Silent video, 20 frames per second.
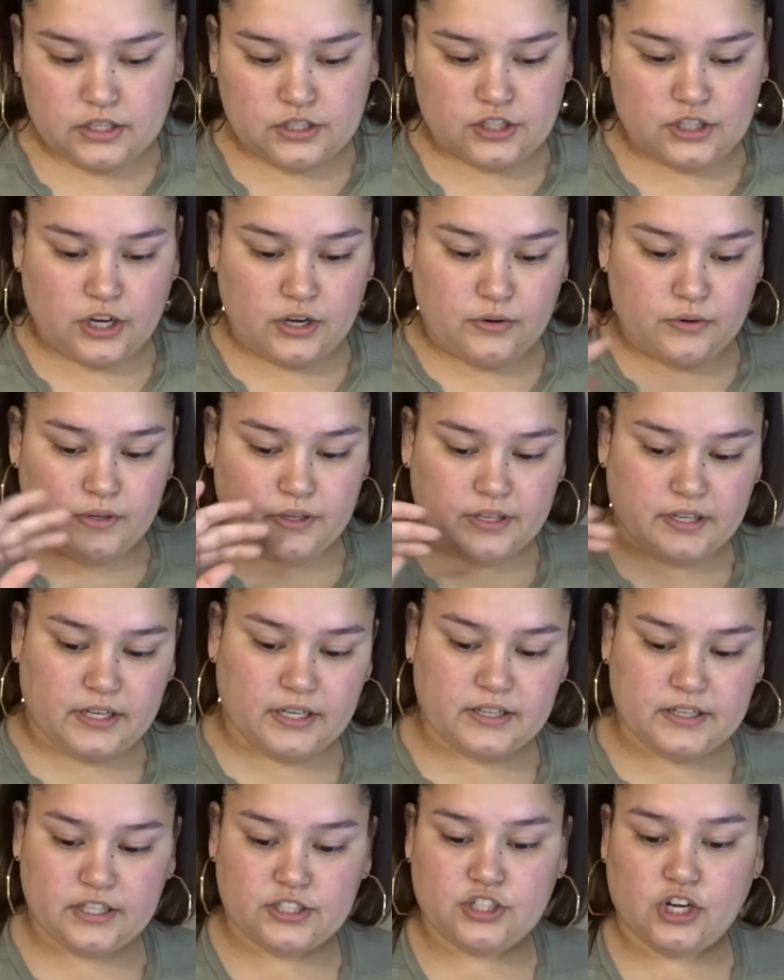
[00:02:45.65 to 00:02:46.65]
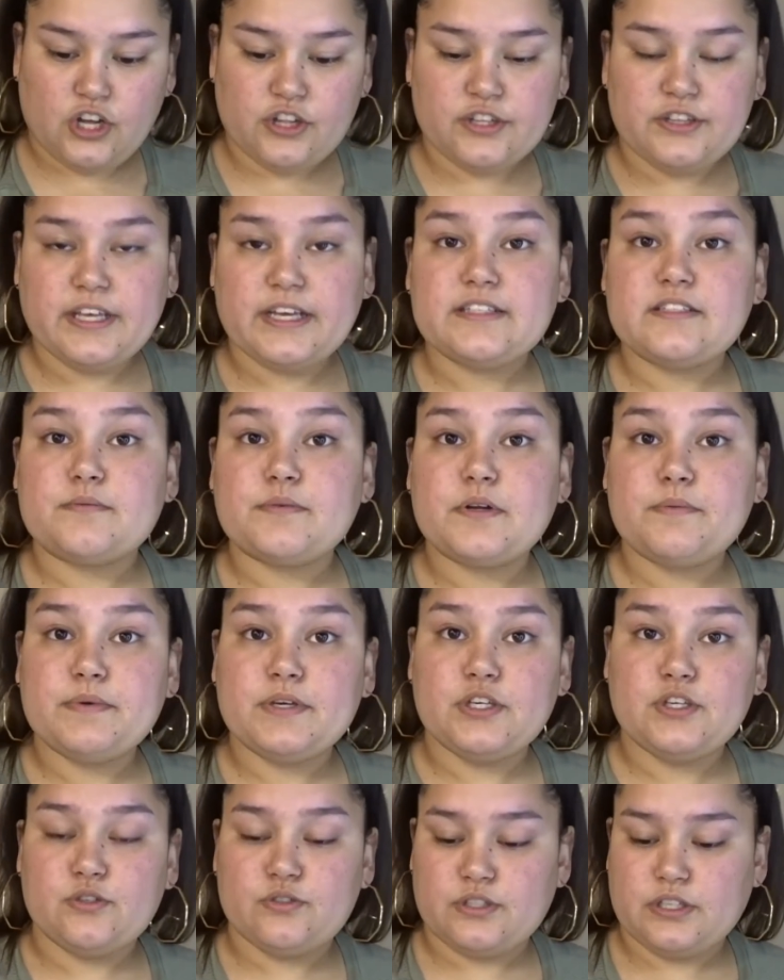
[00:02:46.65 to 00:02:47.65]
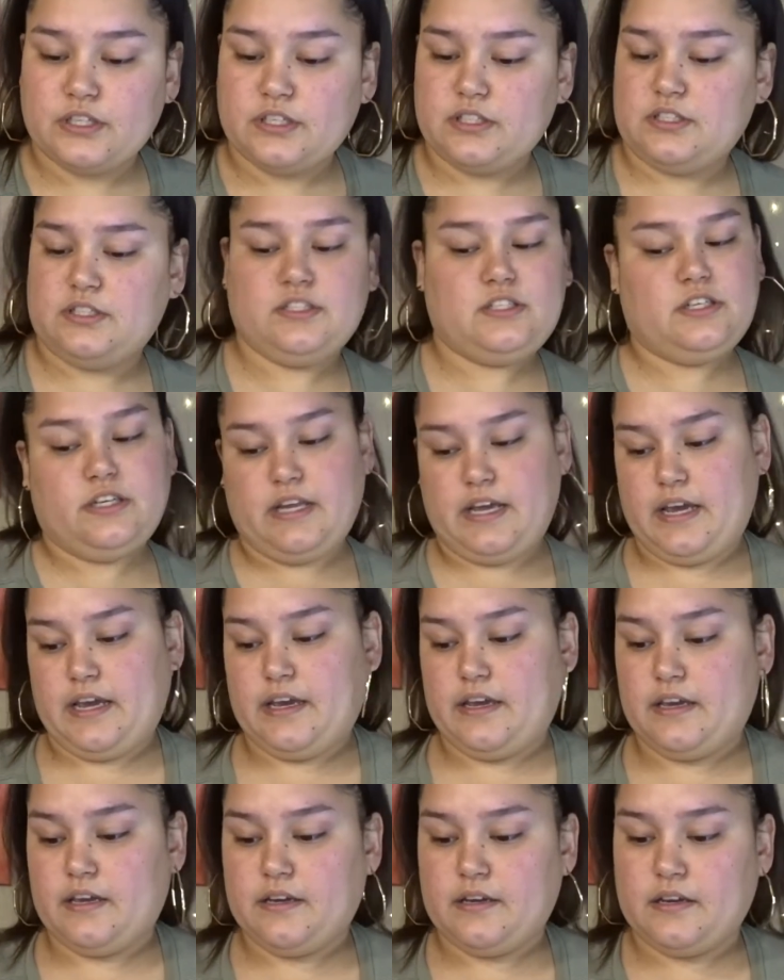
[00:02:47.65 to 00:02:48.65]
So these are all the things I'm going to be using today.